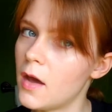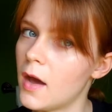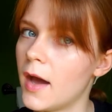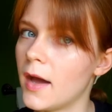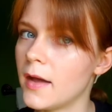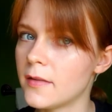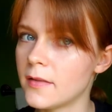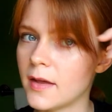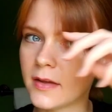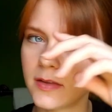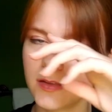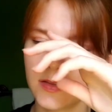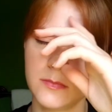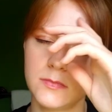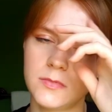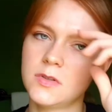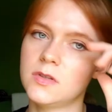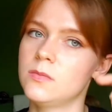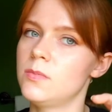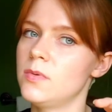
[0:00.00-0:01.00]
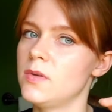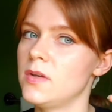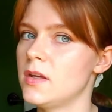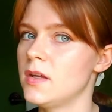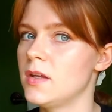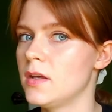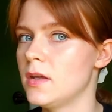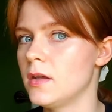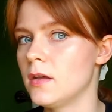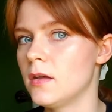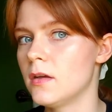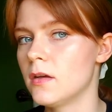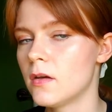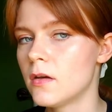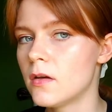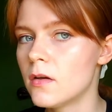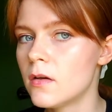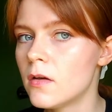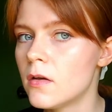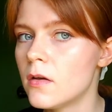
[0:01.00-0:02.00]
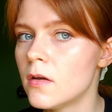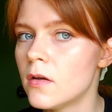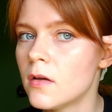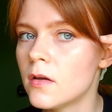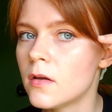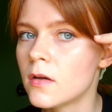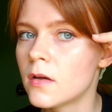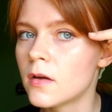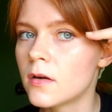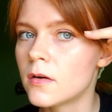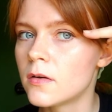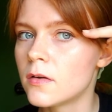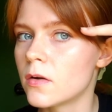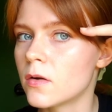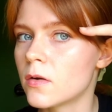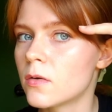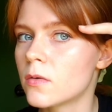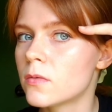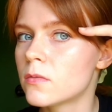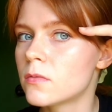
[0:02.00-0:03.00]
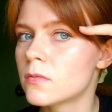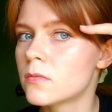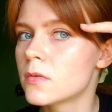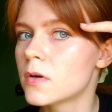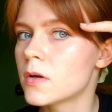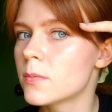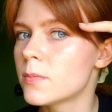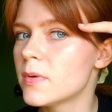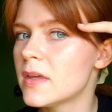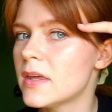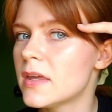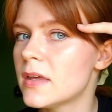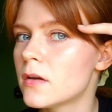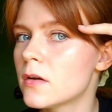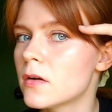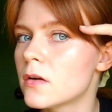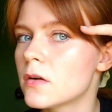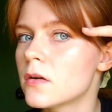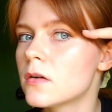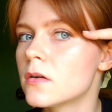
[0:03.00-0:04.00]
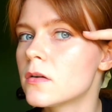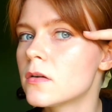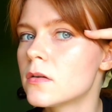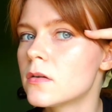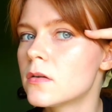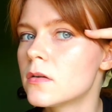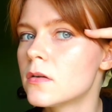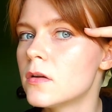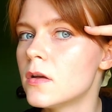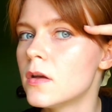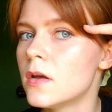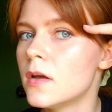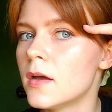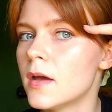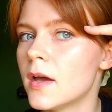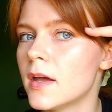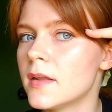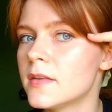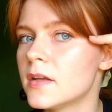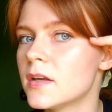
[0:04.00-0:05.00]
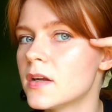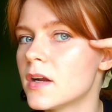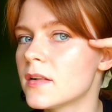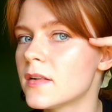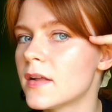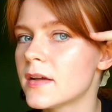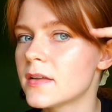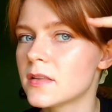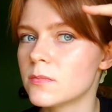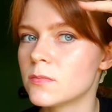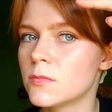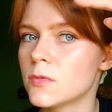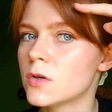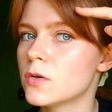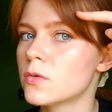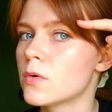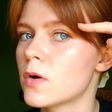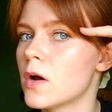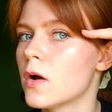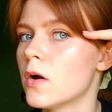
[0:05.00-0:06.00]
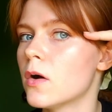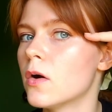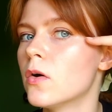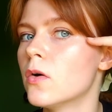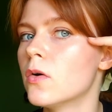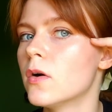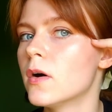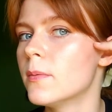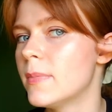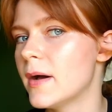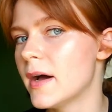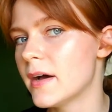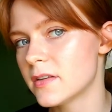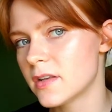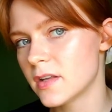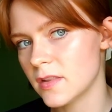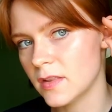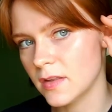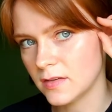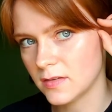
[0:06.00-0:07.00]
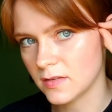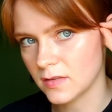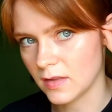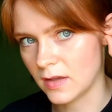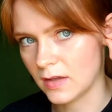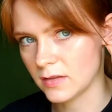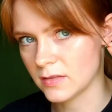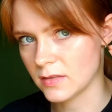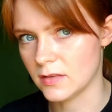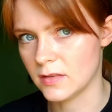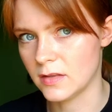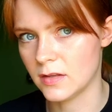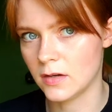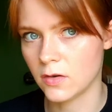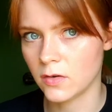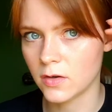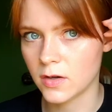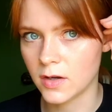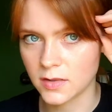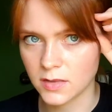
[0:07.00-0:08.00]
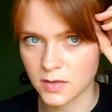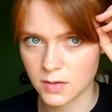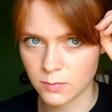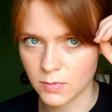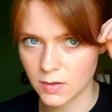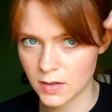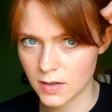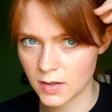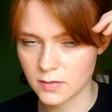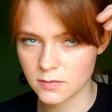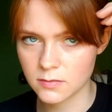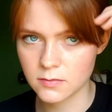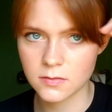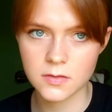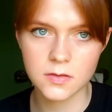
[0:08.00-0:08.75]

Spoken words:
I like them to be, I don't know, up here. And then I like them to grow about to this length and then I'll cut them again.